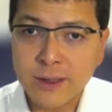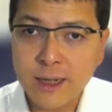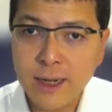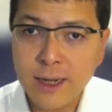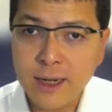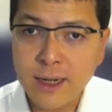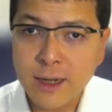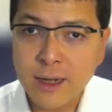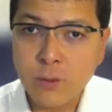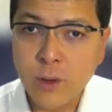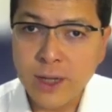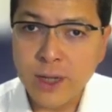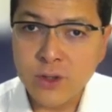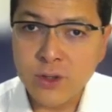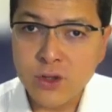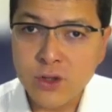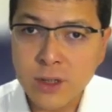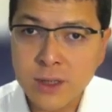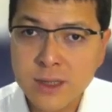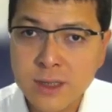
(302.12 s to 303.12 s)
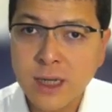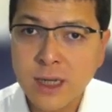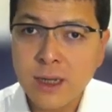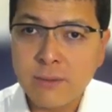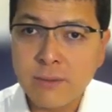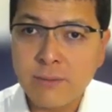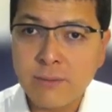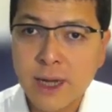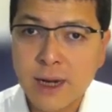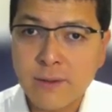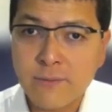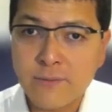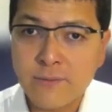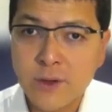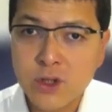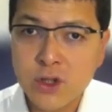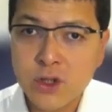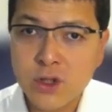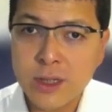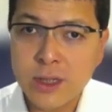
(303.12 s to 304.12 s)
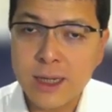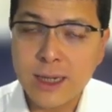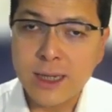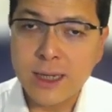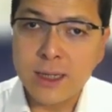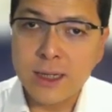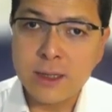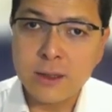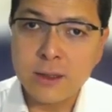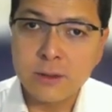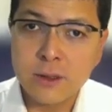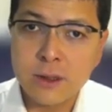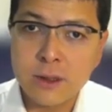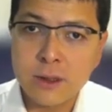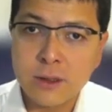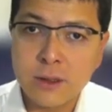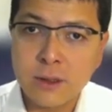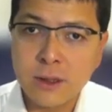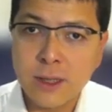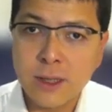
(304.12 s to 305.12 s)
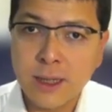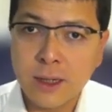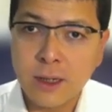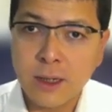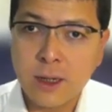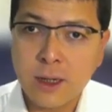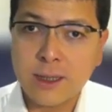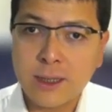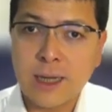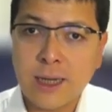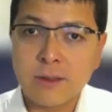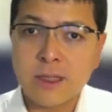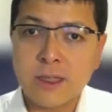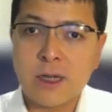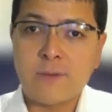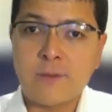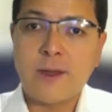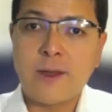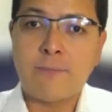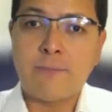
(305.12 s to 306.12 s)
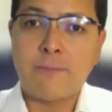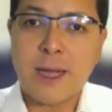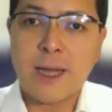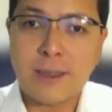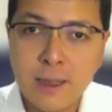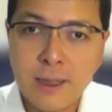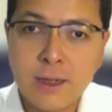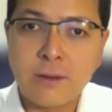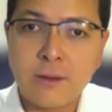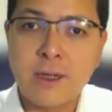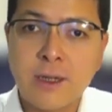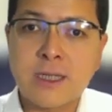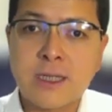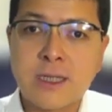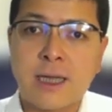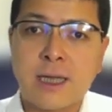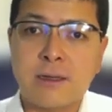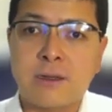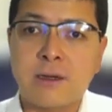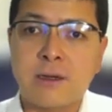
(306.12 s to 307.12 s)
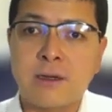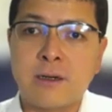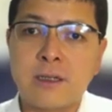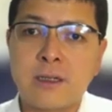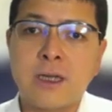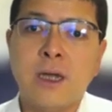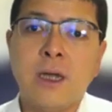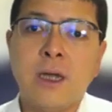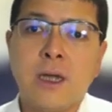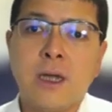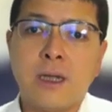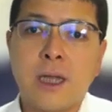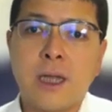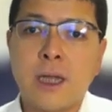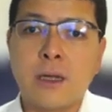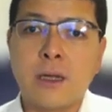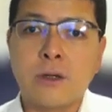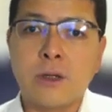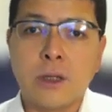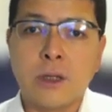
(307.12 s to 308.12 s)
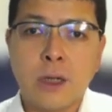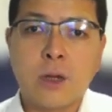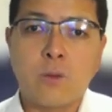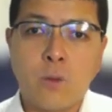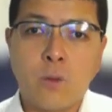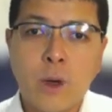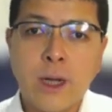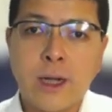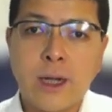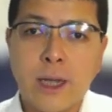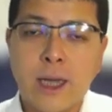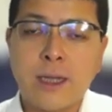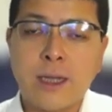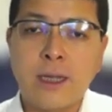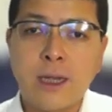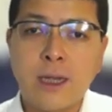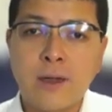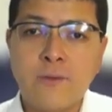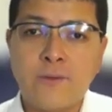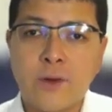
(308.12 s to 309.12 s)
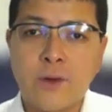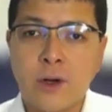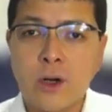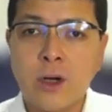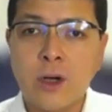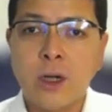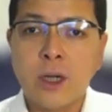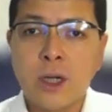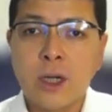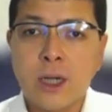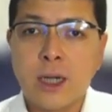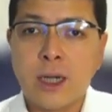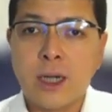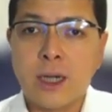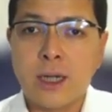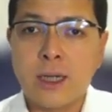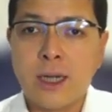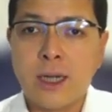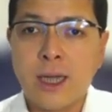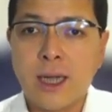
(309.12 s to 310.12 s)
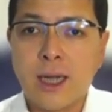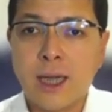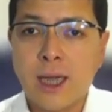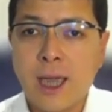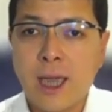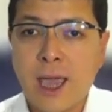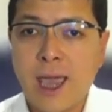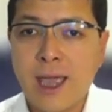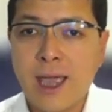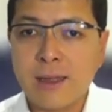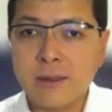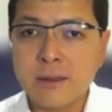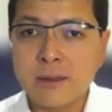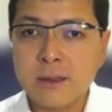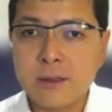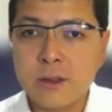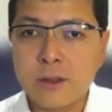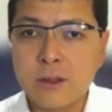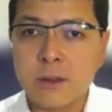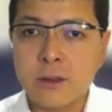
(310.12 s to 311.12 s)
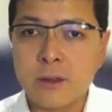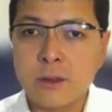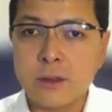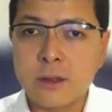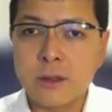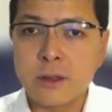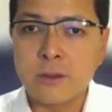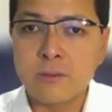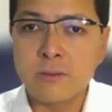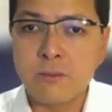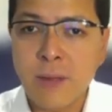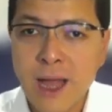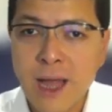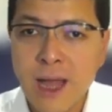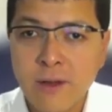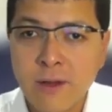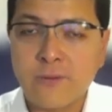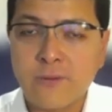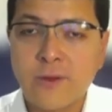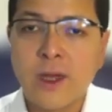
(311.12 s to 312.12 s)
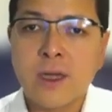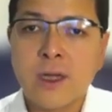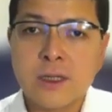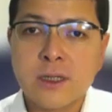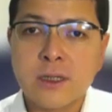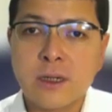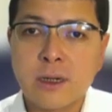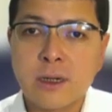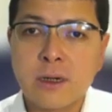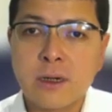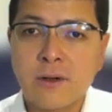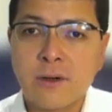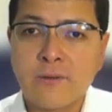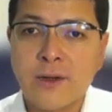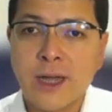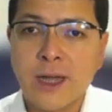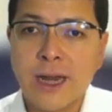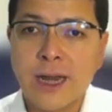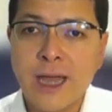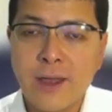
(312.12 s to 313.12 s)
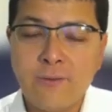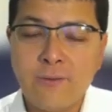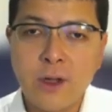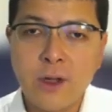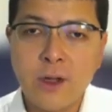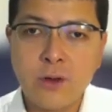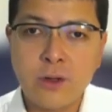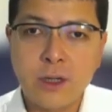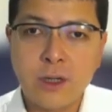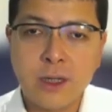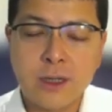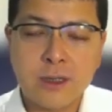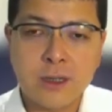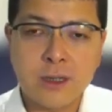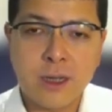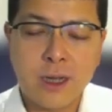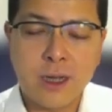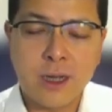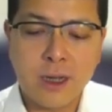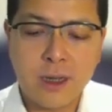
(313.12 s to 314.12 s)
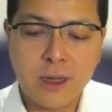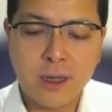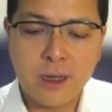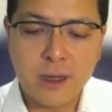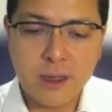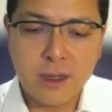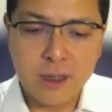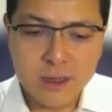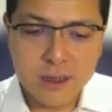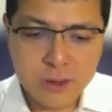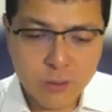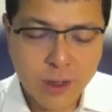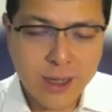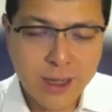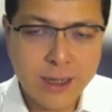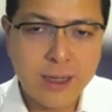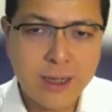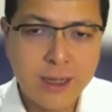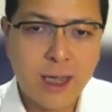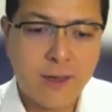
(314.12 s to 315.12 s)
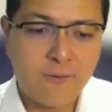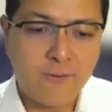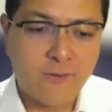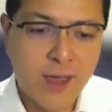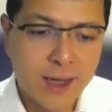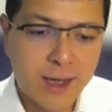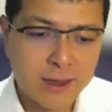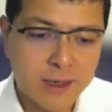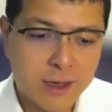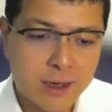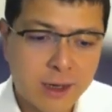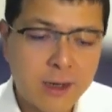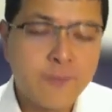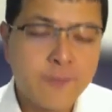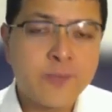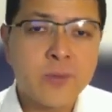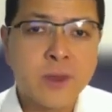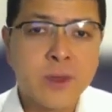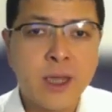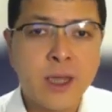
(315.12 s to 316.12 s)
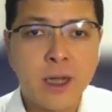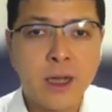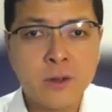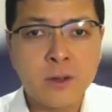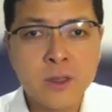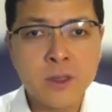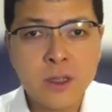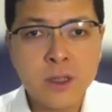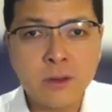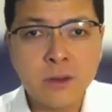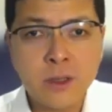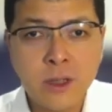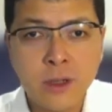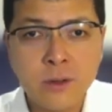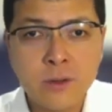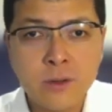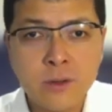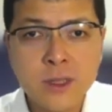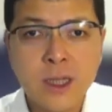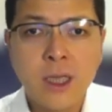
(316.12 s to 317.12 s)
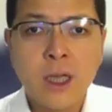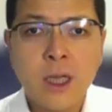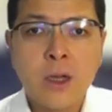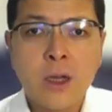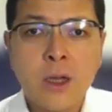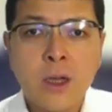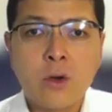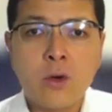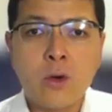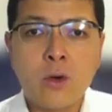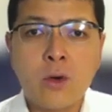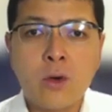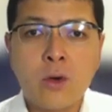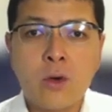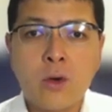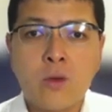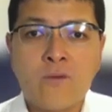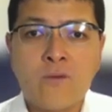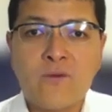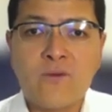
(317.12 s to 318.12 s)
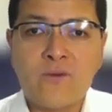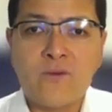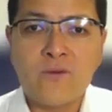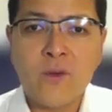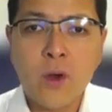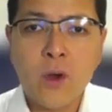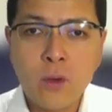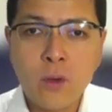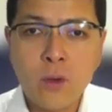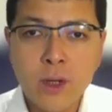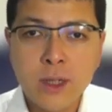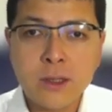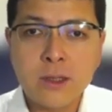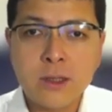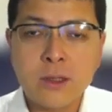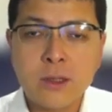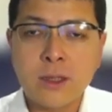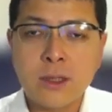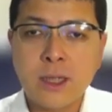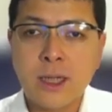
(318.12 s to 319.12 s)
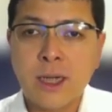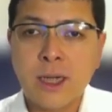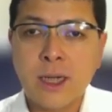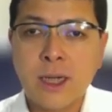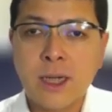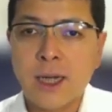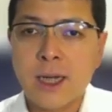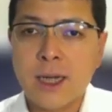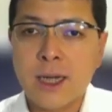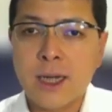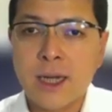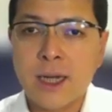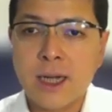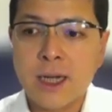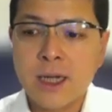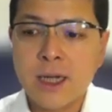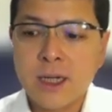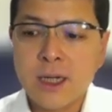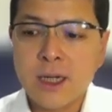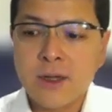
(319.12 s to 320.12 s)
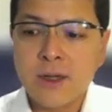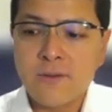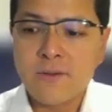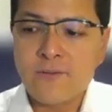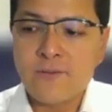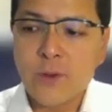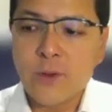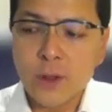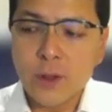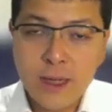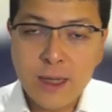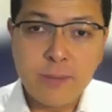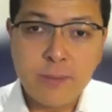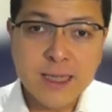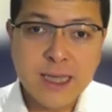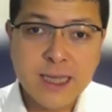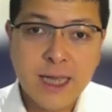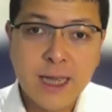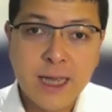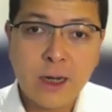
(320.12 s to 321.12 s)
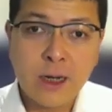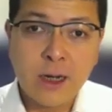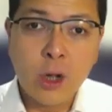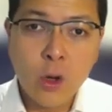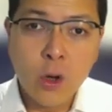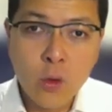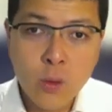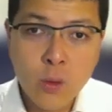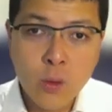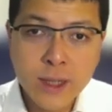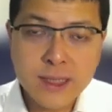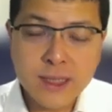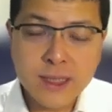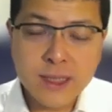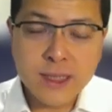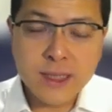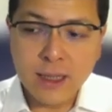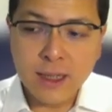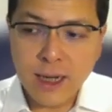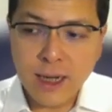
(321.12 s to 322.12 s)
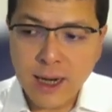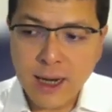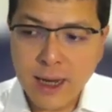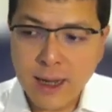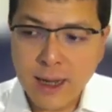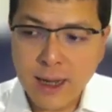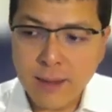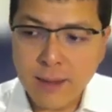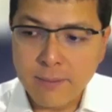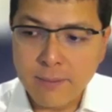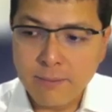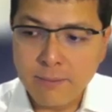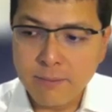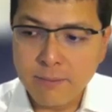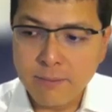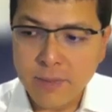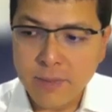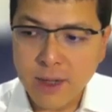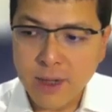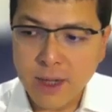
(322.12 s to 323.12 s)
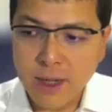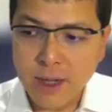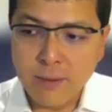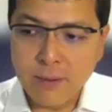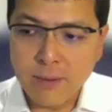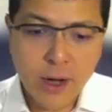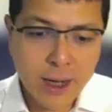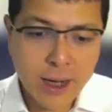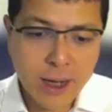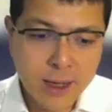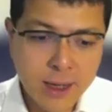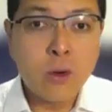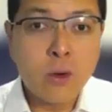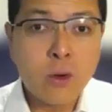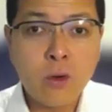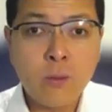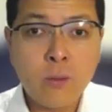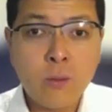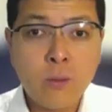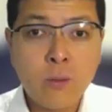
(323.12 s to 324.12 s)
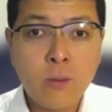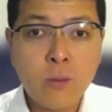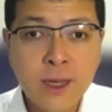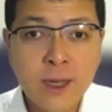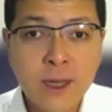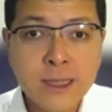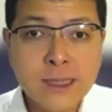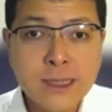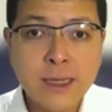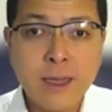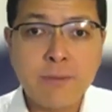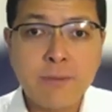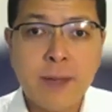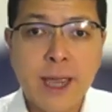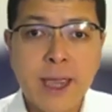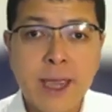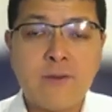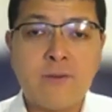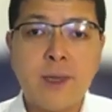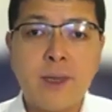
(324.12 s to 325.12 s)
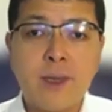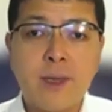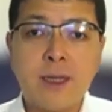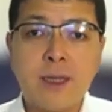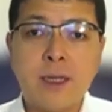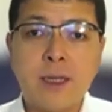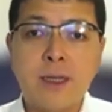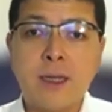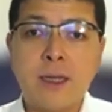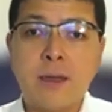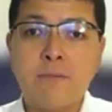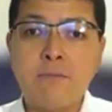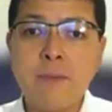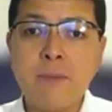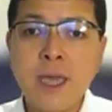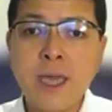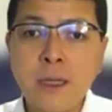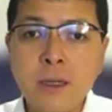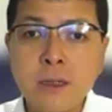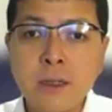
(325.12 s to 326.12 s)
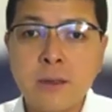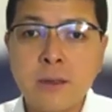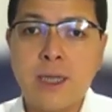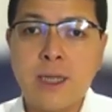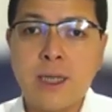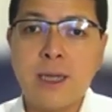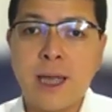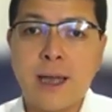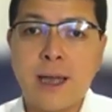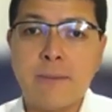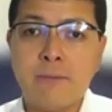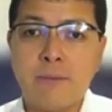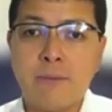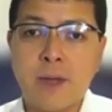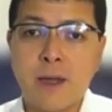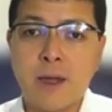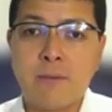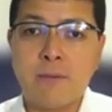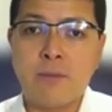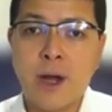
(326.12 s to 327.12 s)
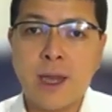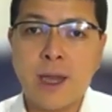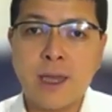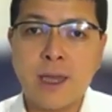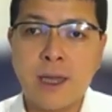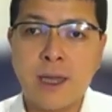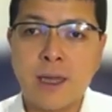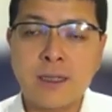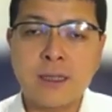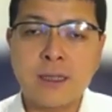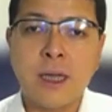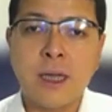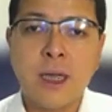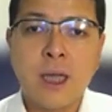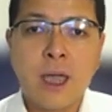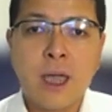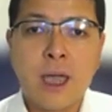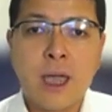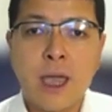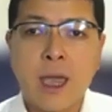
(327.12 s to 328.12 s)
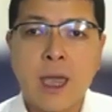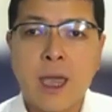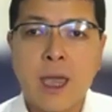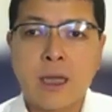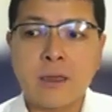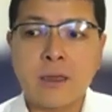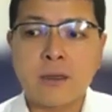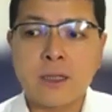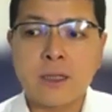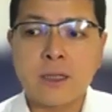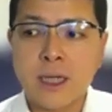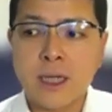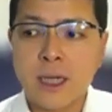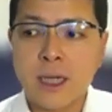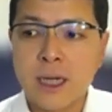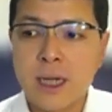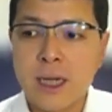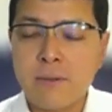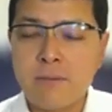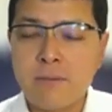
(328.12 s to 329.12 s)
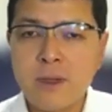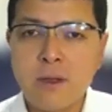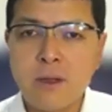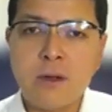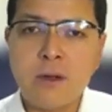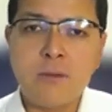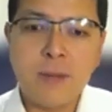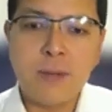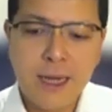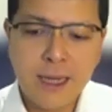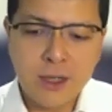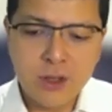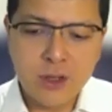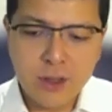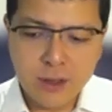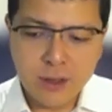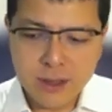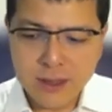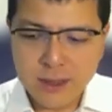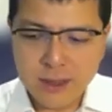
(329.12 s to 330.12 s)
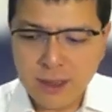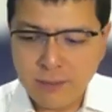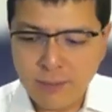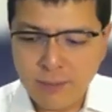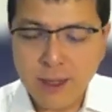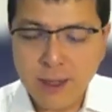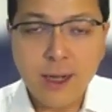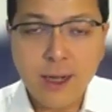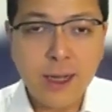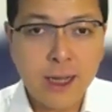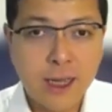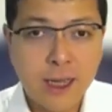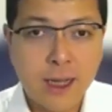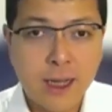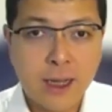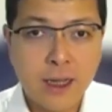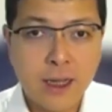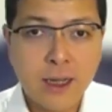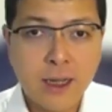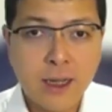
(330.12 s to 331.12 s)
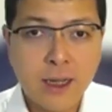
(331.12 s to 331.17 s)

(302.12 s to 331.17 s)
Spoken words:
daily wages, but unfortunately, due to the lockdowns of their particular sectors, they could not work, and therefore their hand to mouth sort of livelihood is greatly affected. There are also those who fall into the 40% lowest income brackets, who previously might have been in the middle income brackets. And Malaysians typically are